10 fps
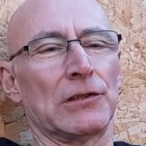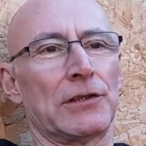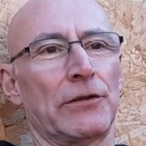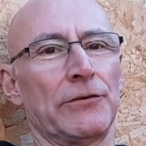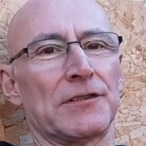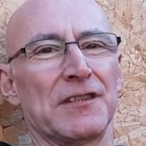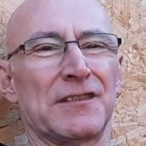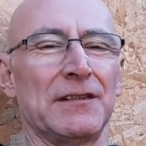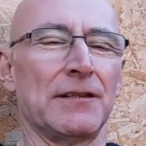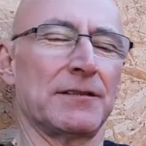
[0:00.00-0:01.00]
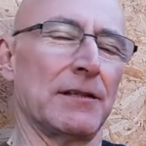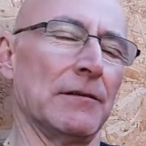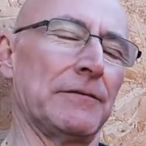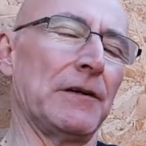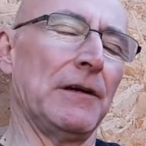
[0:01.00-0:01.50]
currencies instead
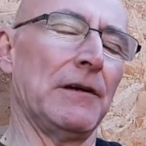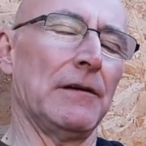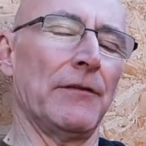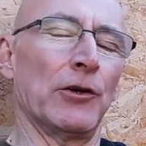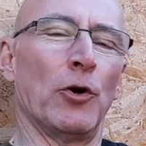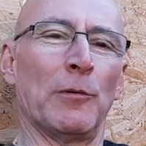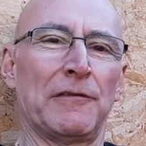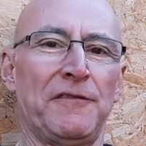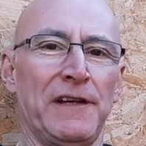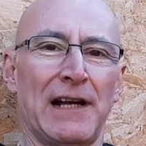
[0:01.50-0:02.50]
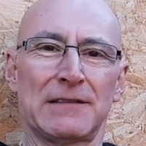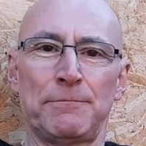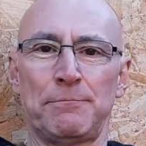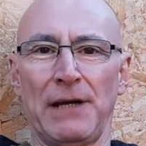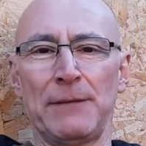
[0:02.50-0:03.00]
of the normal fiat
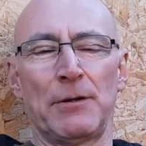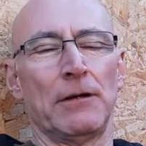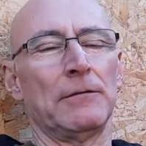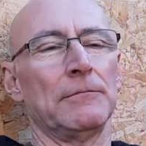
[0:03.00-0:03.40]
paper,